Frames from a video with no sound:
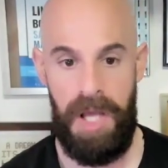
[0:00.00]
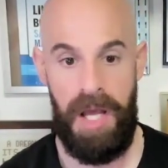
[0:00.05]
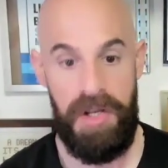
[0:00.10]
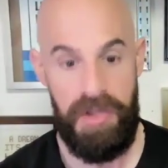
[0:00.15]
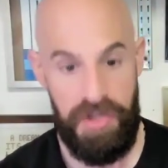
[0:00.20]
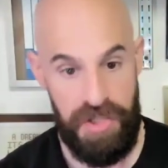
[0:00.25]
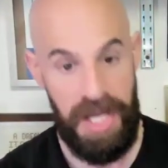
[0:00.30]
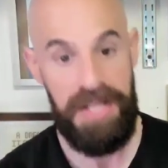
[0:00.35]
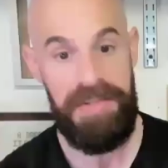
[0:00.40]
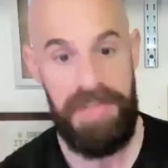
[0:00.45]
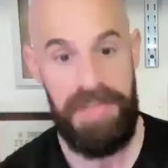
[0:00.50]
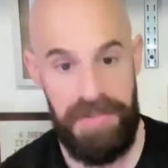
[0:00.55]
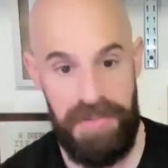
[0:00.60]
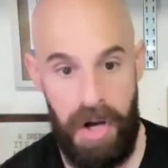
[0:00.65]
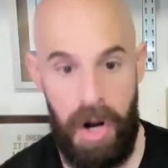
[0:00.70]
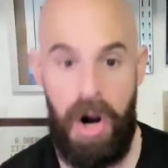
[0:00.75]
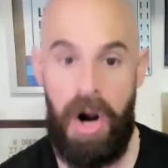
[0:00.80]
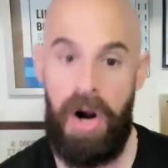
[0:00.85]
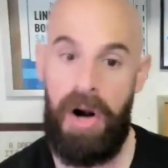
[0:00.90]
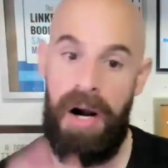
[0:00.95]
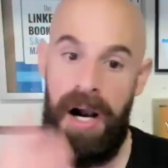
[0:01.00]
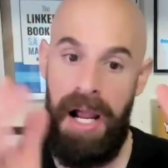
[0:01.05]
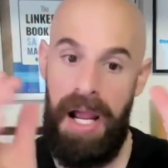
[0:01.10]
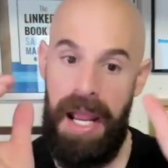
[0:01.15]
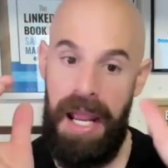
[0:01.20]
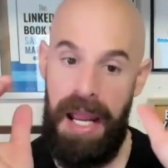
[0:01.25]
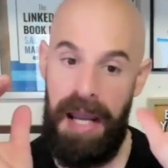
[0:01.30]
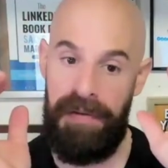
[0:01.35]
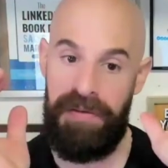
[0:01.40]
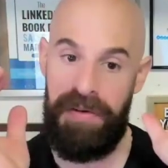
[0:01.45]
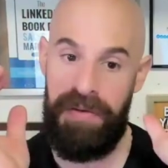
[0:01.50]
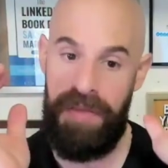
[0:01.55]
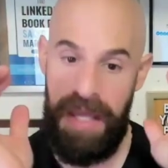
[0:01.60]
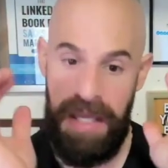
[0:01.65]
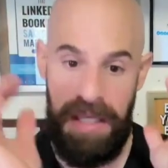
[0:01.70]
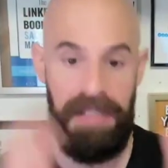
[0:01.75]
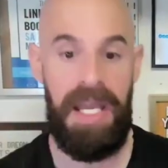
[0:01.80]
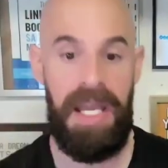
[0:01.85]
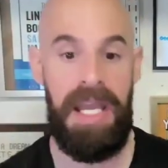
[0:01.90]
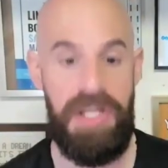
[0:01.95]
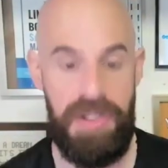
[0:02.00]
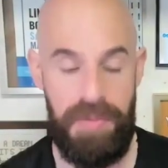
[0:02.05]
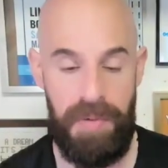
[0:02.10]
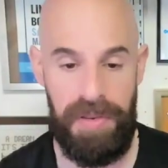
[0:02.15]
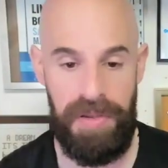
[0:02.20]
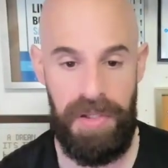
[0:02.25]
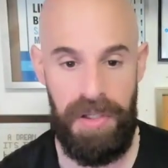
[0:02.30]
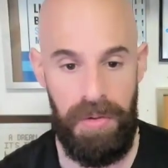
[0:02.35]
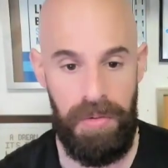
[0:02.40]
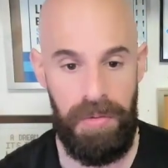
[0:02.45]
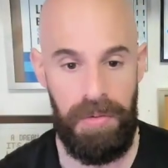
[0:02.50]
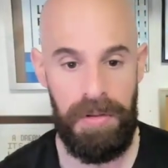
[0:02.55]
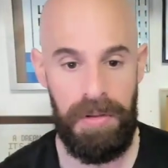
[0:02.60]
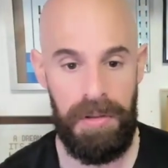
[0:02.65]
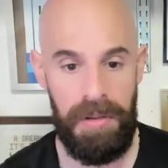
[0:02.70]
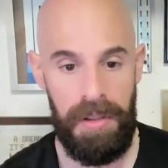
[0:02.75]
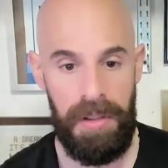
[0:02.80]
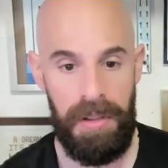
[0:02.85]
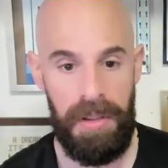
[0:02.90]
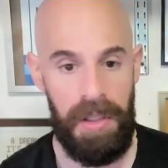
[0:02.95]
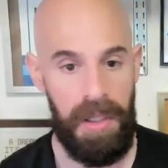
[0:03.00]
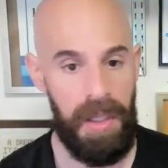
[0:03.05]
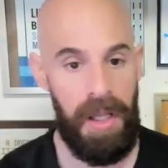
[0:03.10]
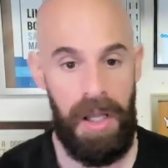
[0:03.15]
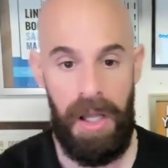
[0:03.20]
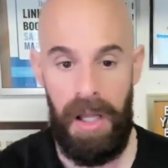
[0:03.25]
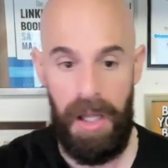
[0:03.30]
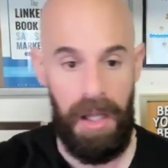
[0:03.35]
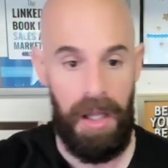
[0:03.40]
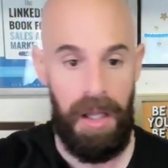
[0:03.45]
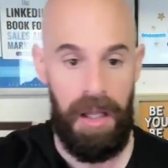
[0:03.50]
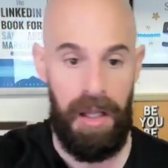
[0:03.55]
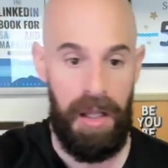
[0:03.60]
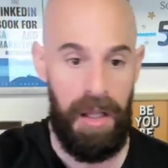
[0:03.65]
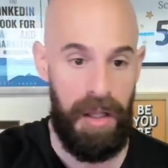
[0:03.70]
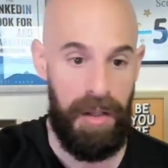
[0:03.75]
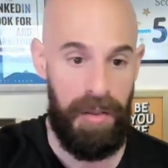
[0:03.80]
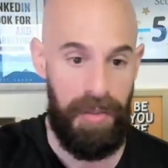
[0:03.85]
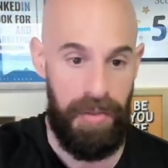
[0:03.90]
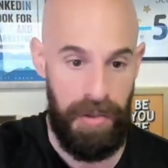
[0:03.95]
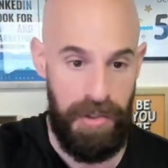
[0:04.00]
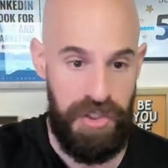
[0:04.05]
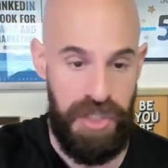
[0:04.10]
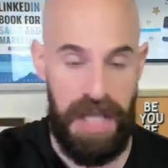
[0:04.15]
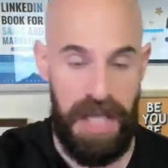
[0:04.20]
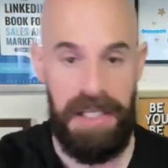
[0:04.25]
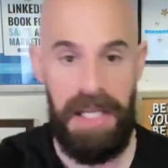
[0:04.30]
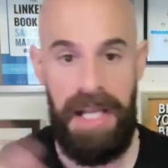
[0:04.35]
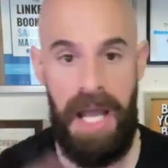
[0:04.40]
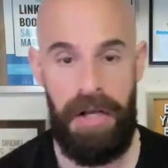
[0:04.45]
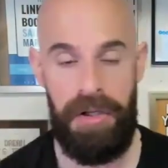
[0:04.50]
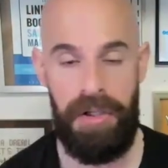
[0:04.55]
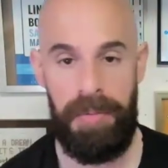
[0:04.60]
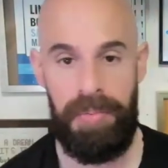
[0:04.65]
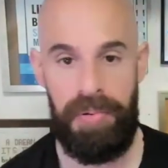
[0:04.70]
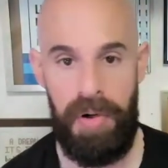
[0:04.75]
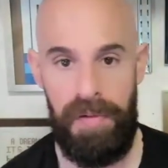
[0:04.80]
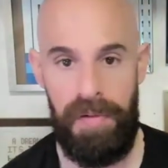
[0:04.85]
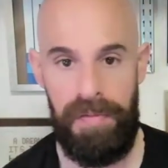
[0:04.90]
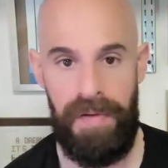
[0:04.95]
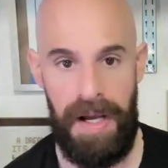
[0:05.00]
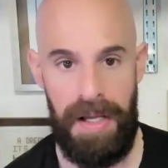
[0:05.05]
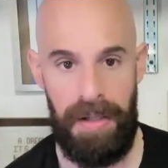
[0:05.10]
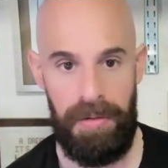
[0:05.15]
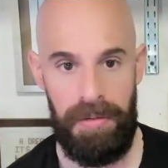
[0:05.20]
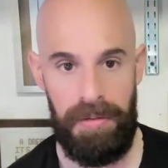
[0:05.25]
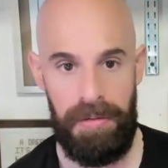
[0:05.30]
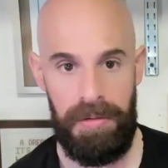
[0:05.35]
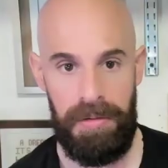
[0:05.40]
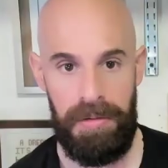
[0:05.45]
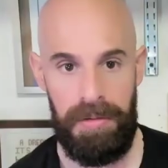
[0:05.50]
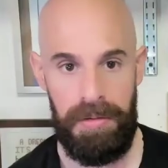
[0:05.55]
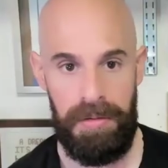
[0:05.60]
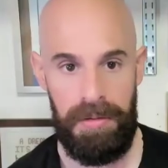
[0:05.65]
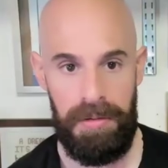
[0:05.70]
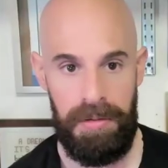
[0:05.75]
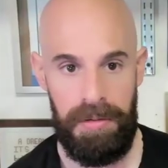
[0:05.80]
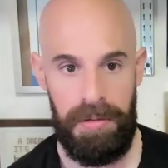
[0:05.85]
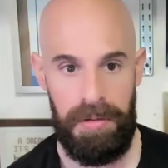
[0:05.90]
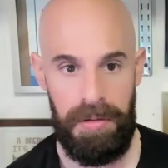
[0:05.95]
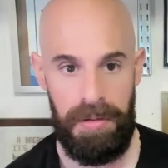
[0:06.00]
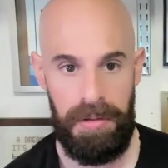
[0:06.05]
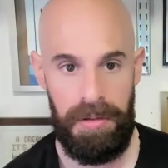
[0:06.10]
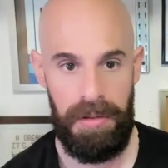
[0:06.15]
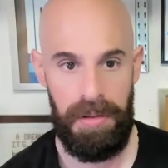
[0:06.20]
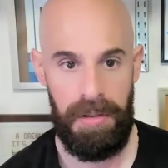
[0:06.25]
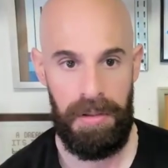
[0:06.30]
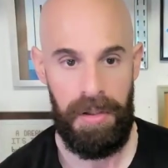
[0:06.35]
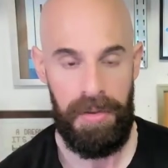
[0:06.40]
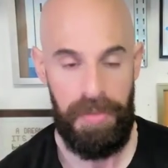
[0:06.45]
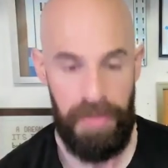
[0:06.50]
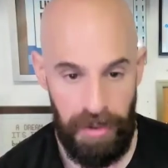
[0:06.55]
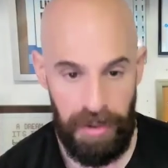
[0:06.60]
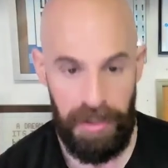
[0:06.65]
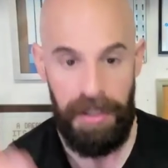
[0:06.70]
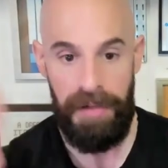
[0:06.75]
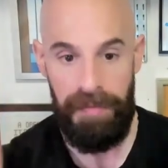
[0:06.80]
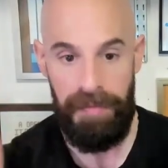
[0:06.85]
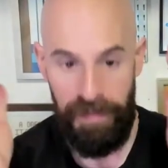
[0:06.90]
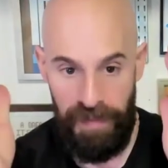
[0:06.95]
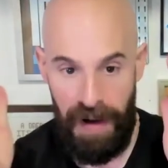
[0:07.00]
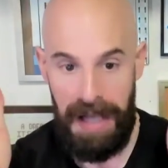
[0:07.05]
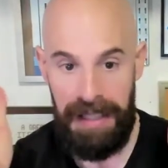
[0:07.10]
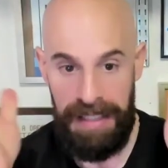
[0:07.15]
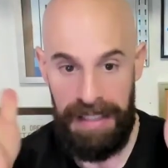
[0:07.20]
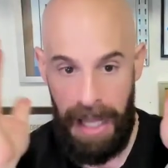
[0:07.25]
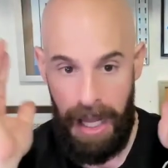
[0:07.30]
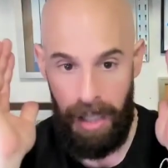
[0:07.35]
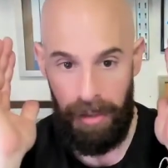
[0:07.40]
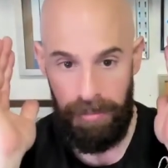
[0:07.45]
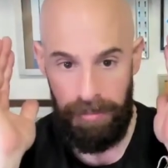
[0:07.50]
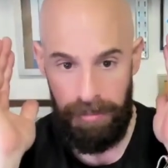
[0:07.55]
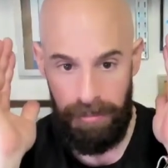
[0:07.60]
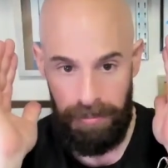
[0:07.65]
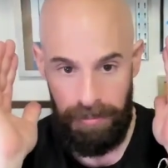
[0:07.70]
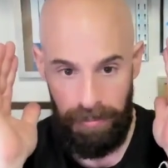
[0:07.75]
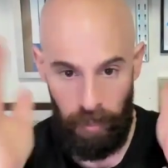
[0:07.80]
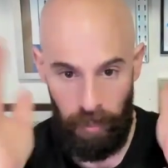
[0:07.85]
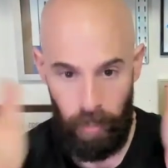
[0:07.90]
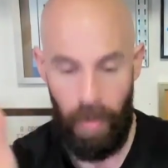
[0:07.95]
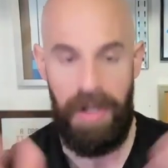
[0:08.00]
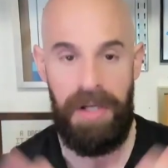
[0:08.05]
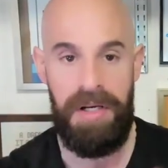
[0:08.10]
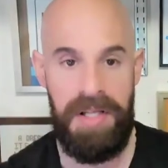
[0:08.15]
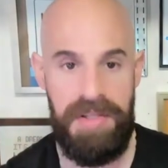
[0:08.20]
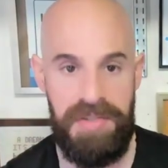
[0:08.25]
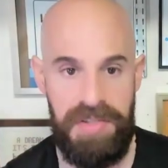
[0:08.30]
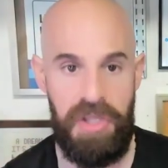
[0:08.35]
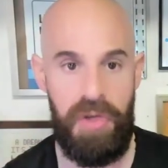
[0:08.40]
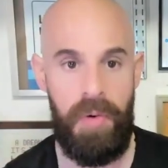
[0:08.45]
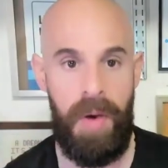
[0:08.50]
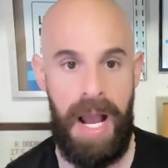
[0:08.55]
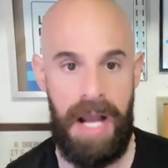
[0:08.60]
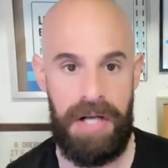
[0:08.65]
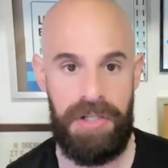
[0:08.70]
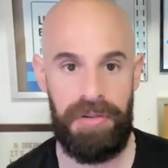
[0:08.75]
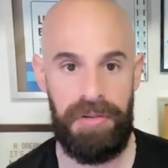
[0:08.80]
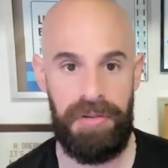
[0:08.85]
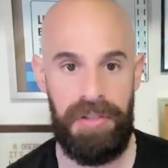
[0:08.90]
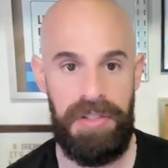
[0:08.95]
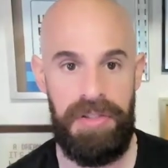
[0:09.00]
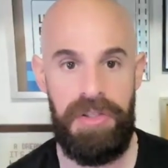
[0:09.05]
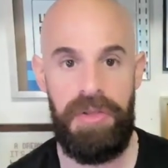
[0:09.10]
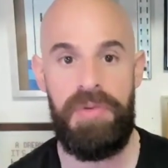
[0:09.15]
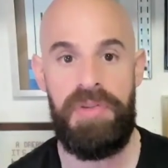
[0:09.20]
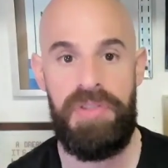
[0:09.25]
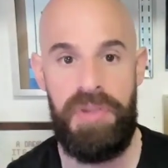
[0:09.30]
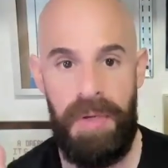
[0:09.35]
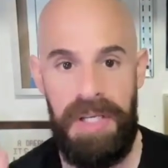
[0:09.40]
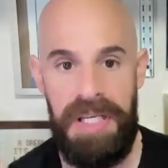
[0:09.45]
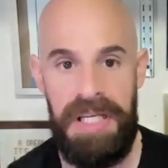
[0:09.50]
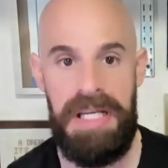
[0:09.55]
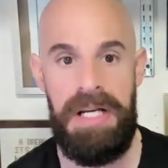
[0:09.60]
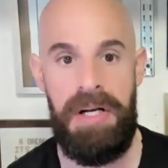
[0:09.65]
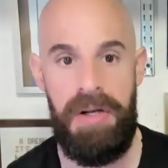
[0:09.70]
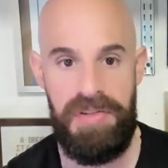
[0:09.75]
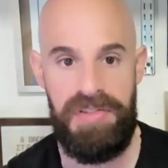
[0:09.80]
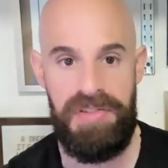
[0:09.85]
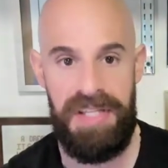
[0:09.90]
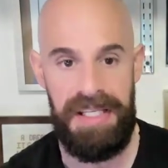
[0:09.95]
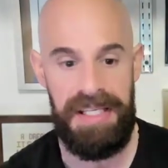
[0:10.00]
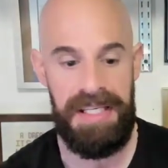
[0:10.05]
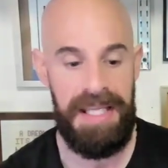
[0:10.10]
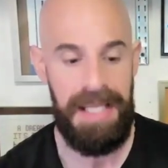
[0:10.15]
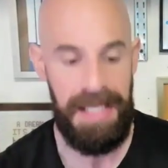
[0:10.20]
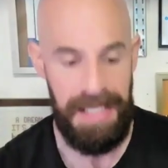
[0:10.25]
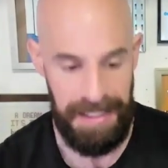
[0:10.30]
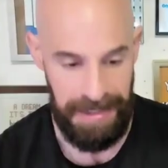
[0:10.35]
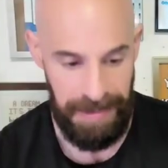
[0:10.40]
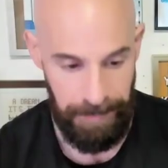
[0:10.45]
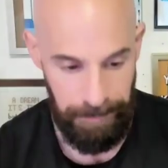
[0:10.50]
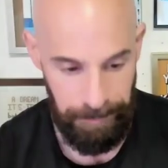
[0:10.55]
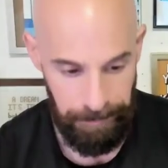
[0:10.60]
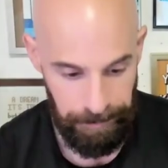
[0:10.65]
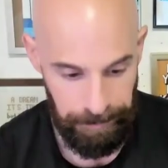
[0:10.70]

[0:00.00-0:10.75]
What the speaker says: Chances are, after they engage with you, they're checking out your profile. They're going to find out what it is that you actually do. So here's the key.